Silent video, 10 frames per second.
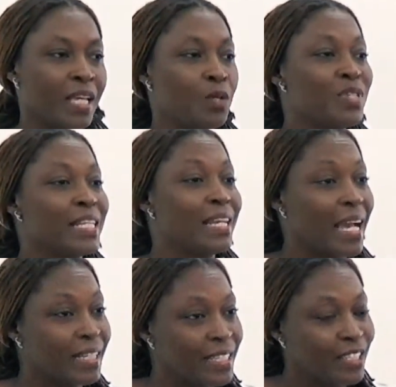He was
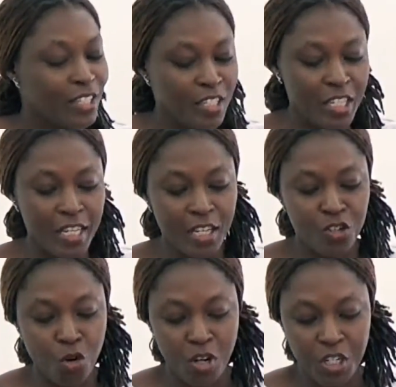elected to the
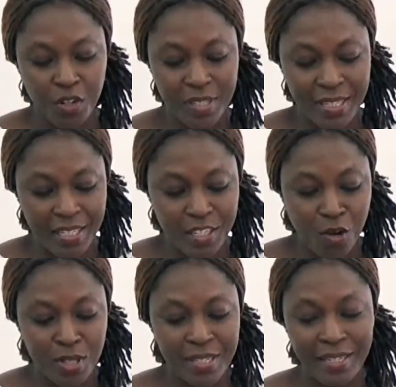Georgetown City
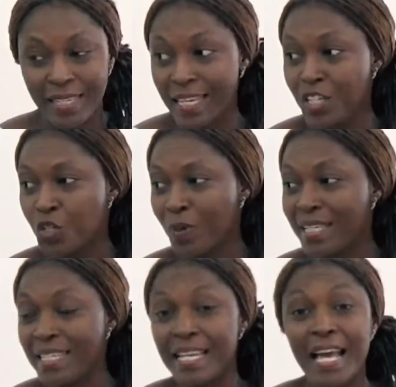Council at age 29.